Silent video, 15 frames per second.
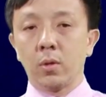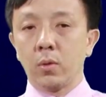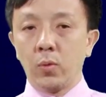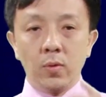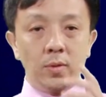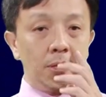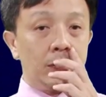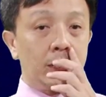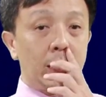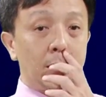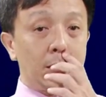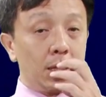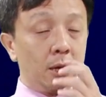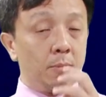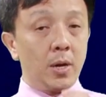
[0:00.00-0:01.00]
We will
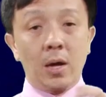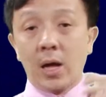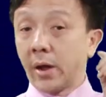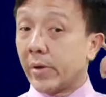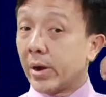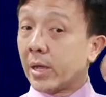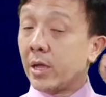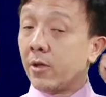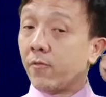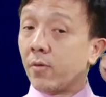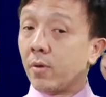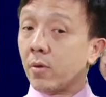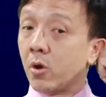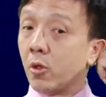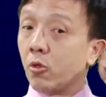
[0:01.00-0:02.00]
discuss about hierarchy of
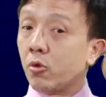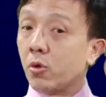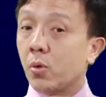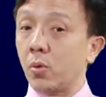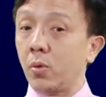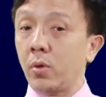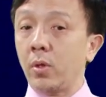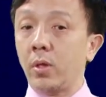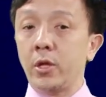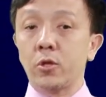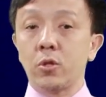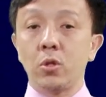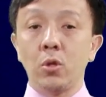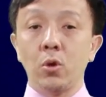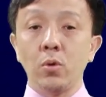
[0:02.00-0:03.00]
control. It's
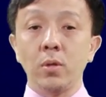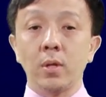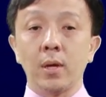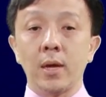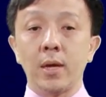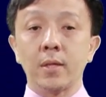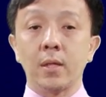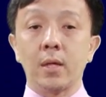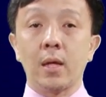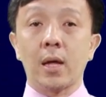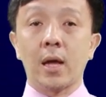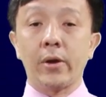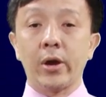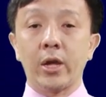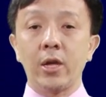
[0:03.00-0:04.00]
known as
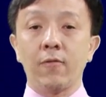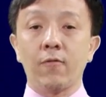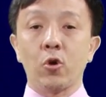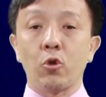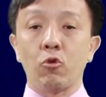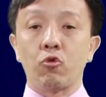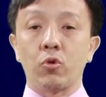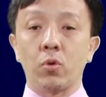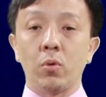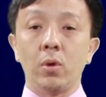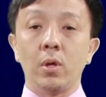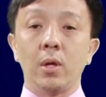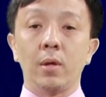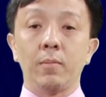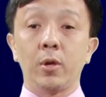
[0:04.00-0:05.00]
hierarchy of control
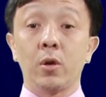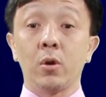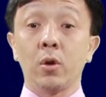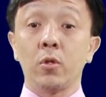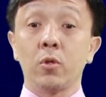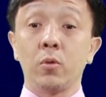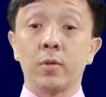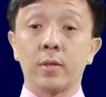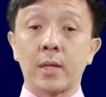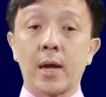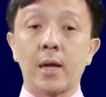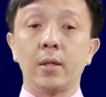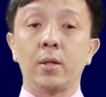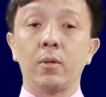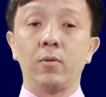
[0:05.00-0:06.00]
because you
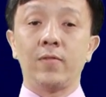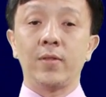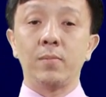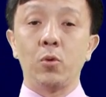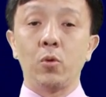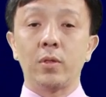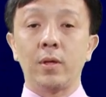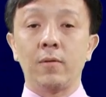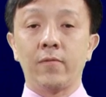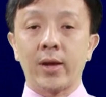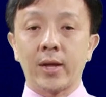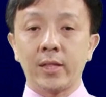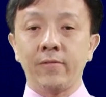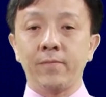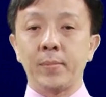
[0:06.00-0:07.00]
start with the most
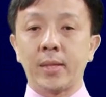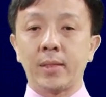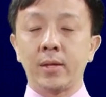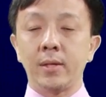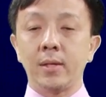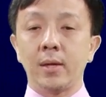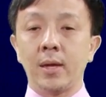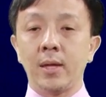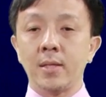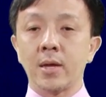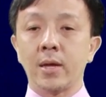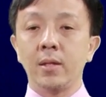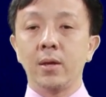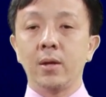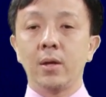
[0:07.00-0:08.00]
effective method and
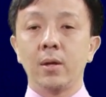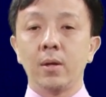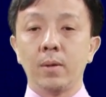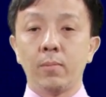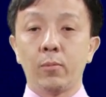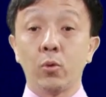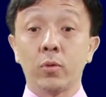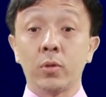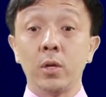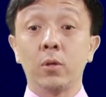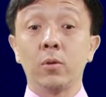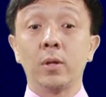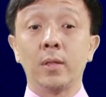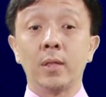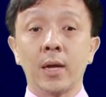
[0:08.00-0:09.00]
then proceed
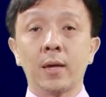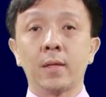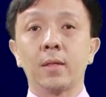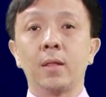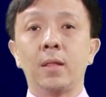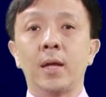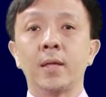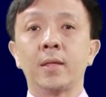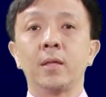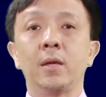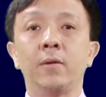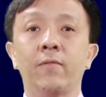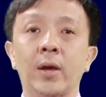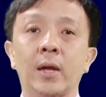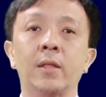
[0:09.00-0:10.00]
to the next less
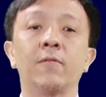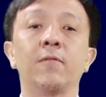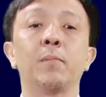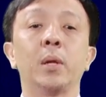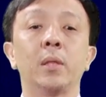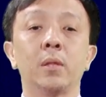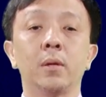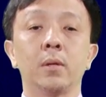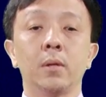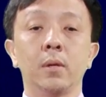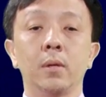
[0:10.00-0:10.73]
effective method.